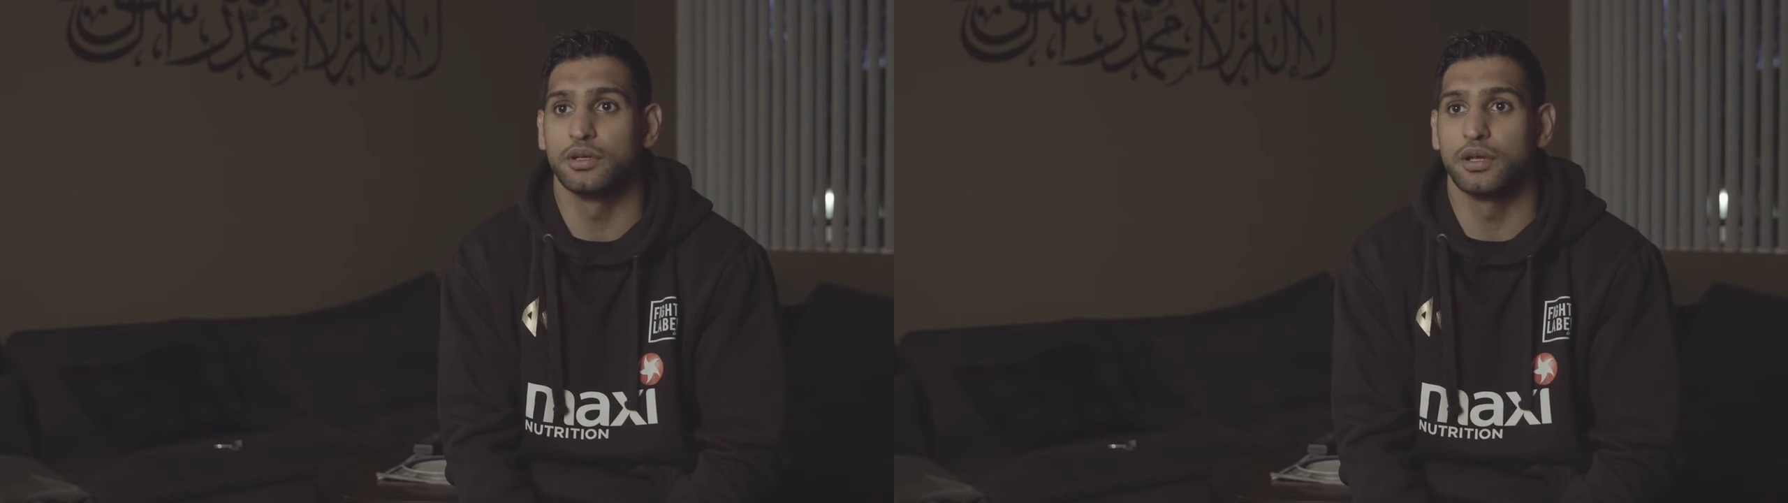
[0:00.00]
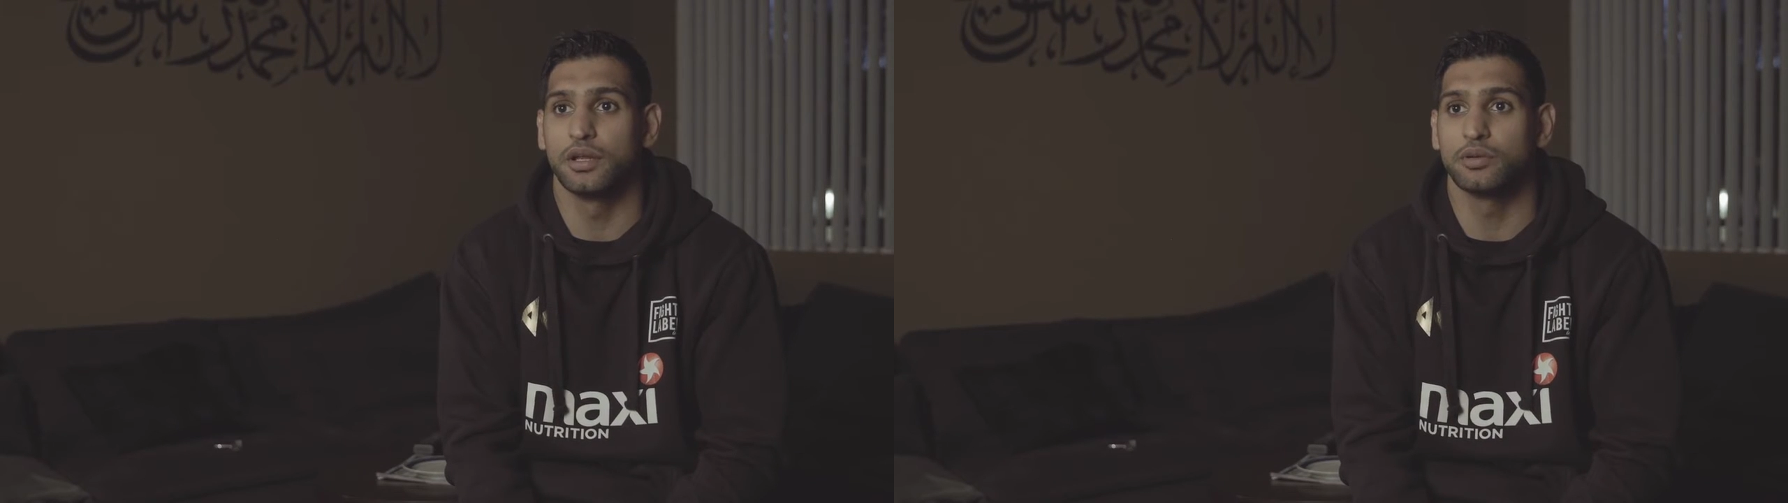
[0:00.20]

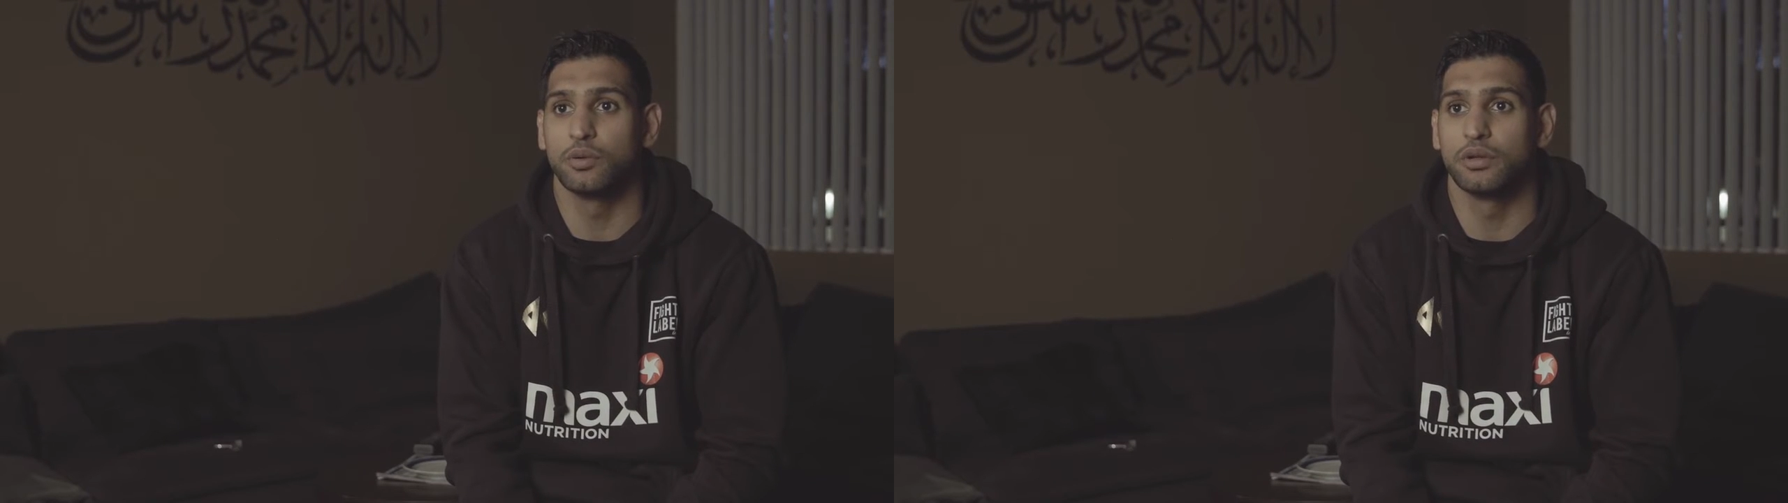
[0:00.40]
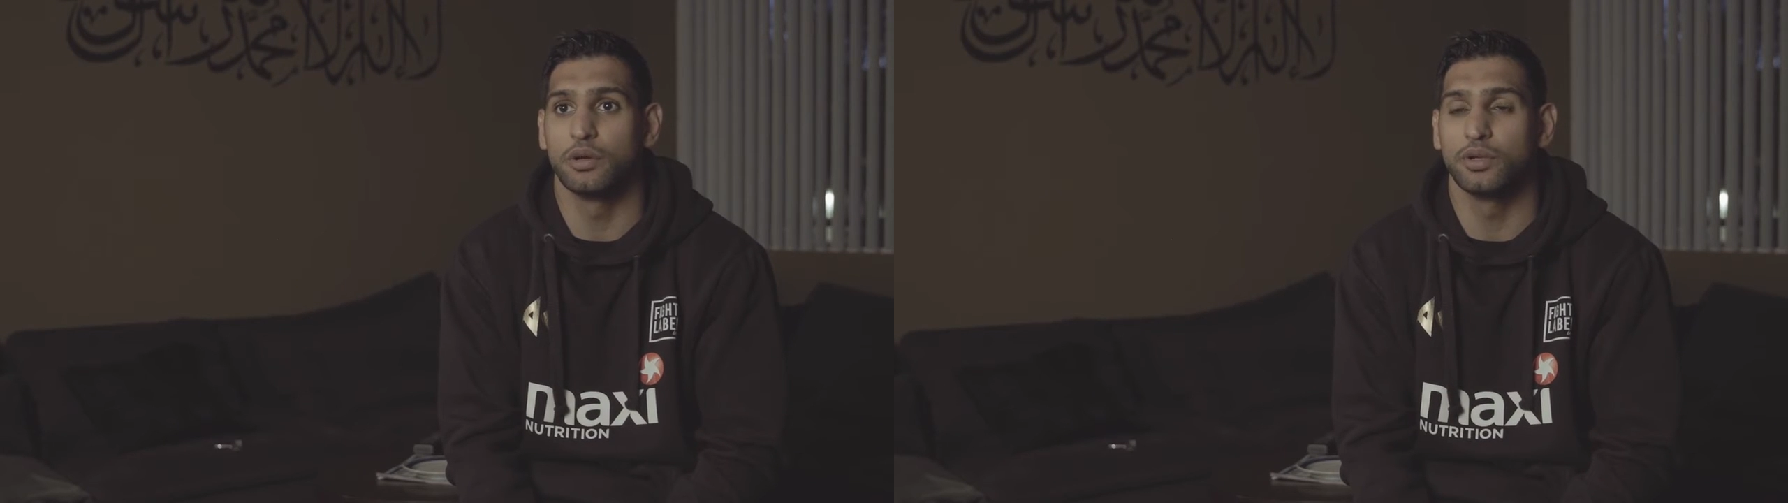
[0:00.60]
And that's
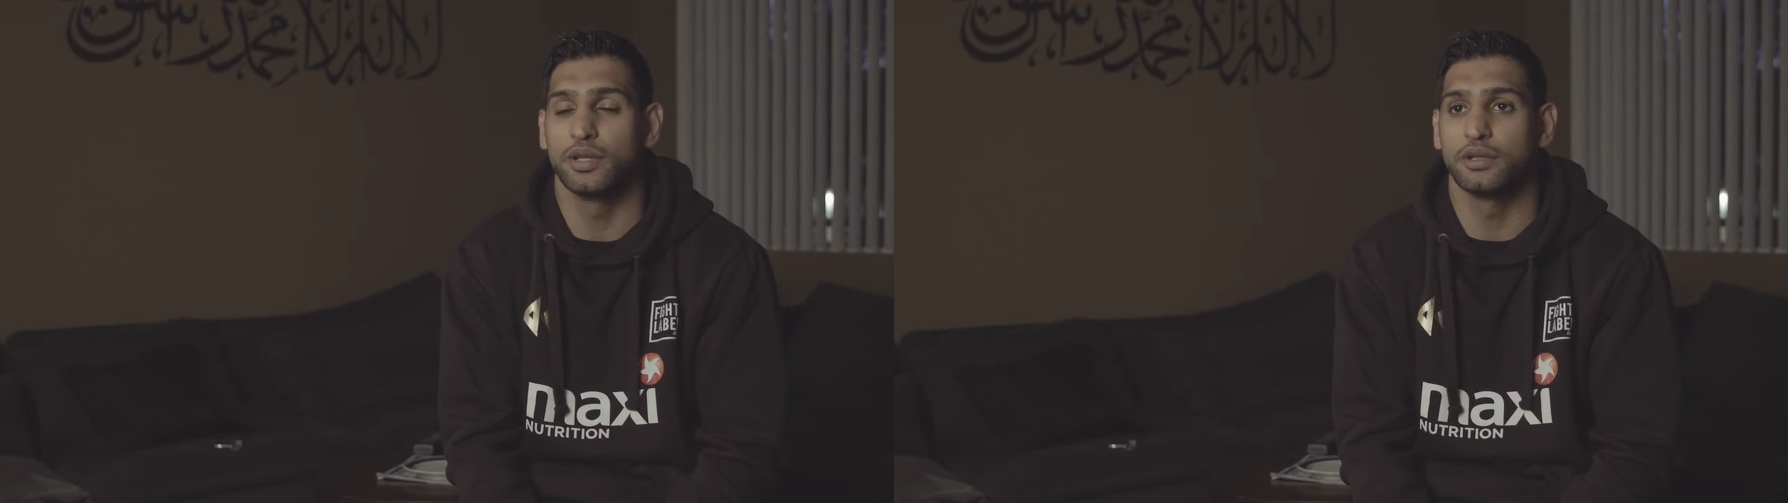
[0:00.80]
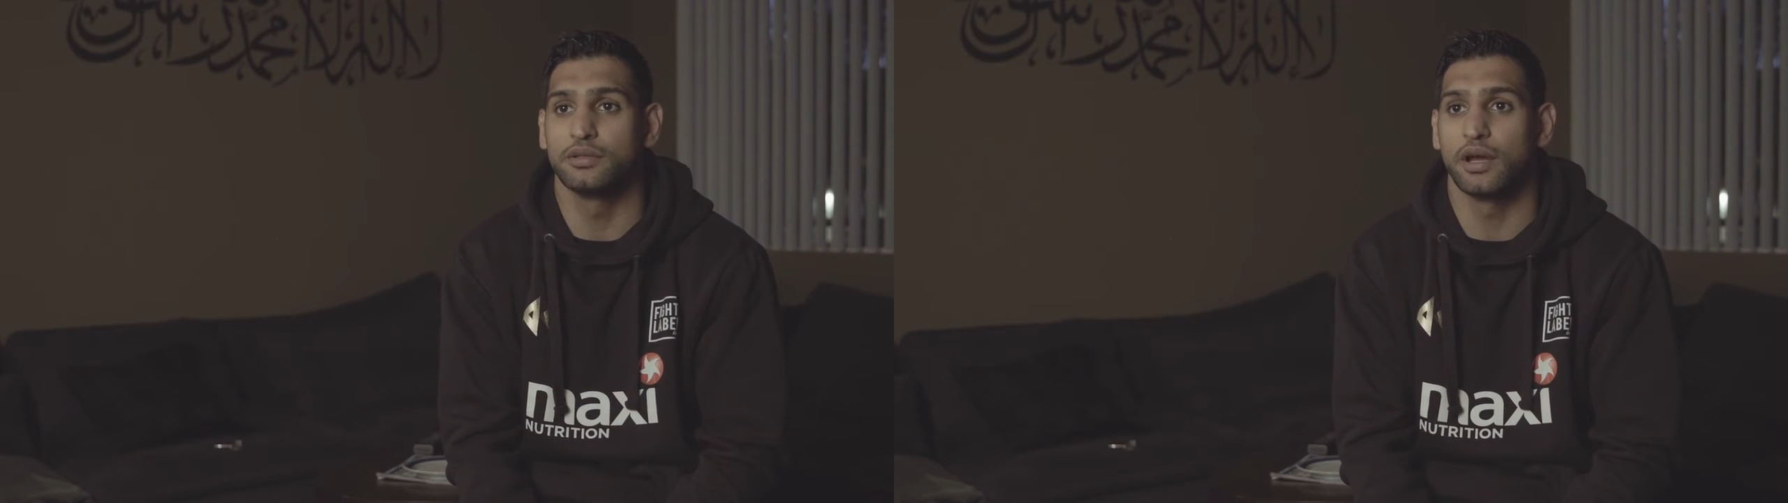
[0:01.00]
why I want
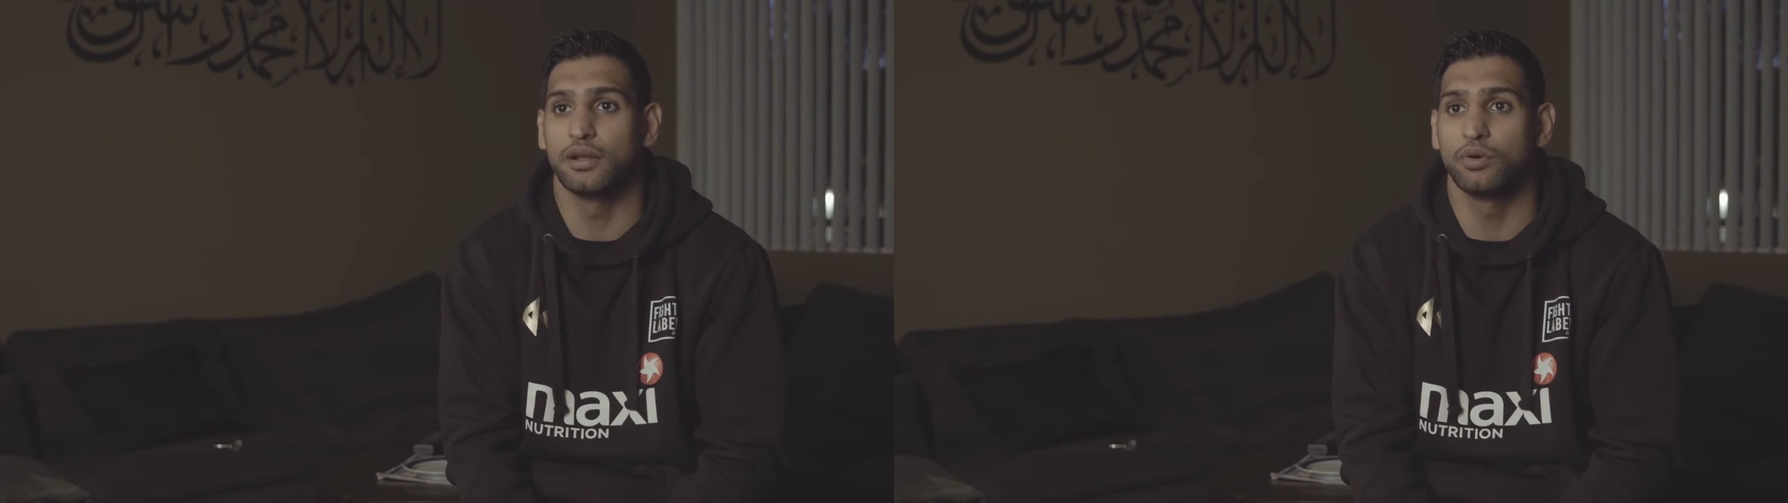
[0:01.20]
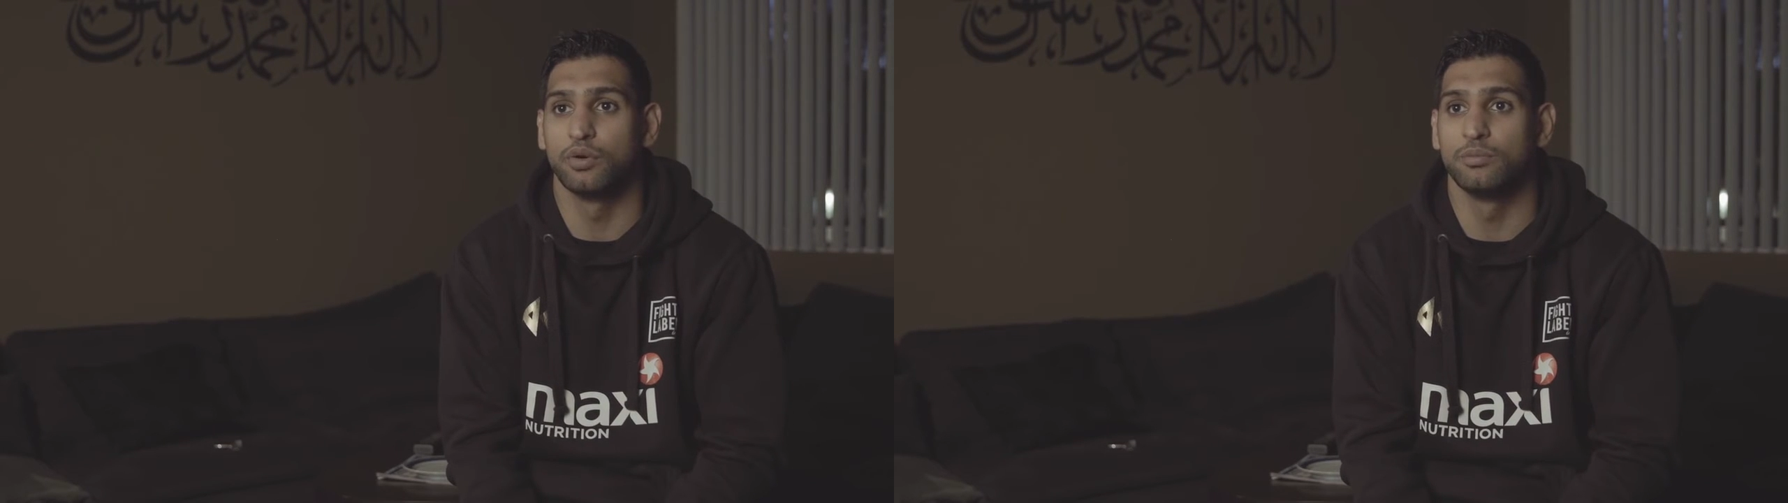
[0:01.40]
to take the
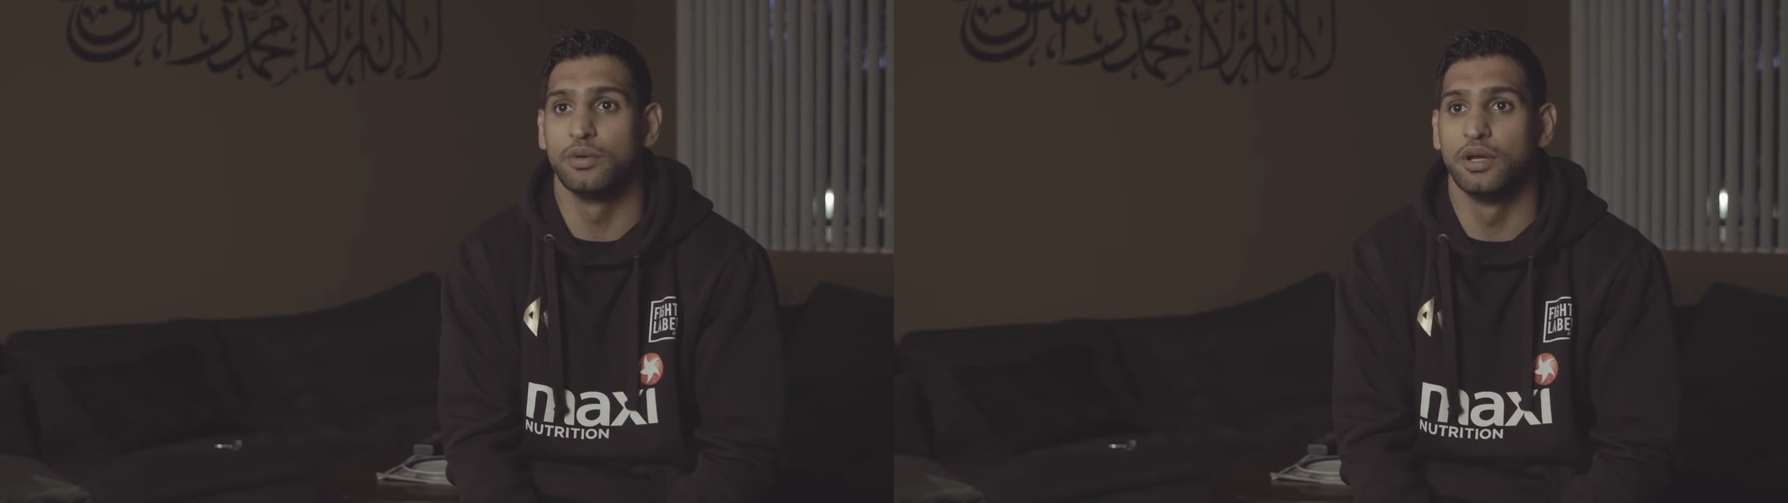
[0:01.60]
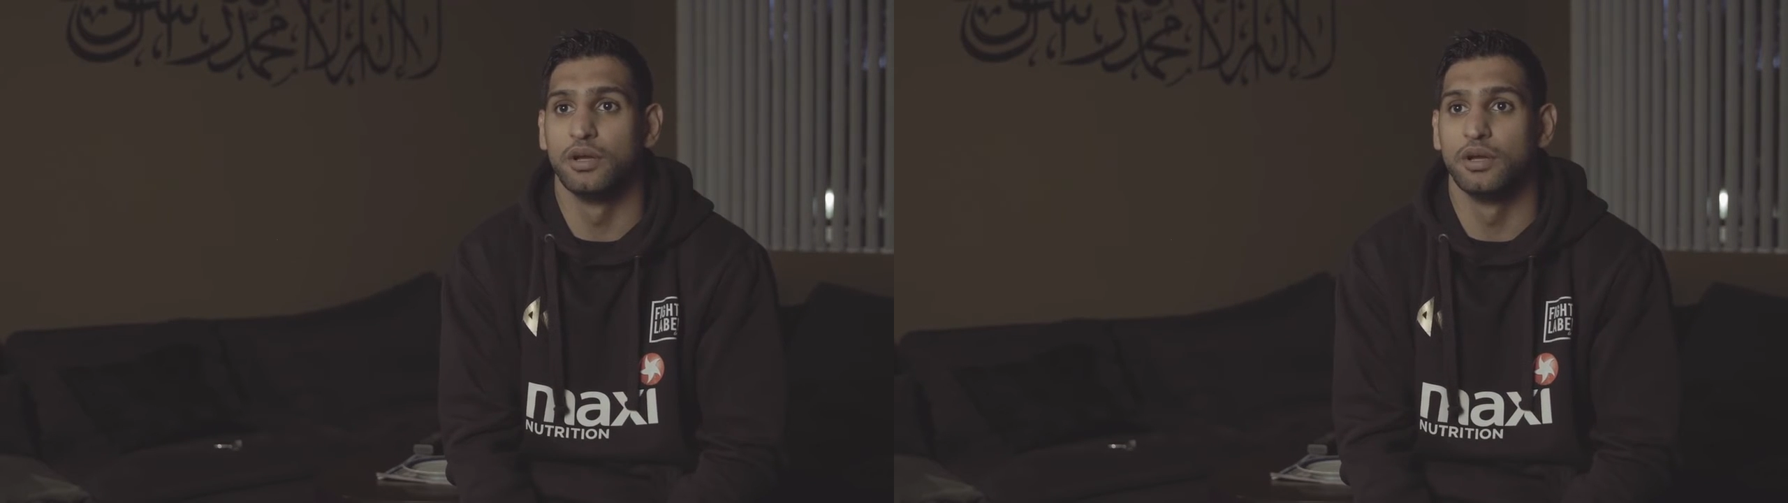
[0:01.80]
title home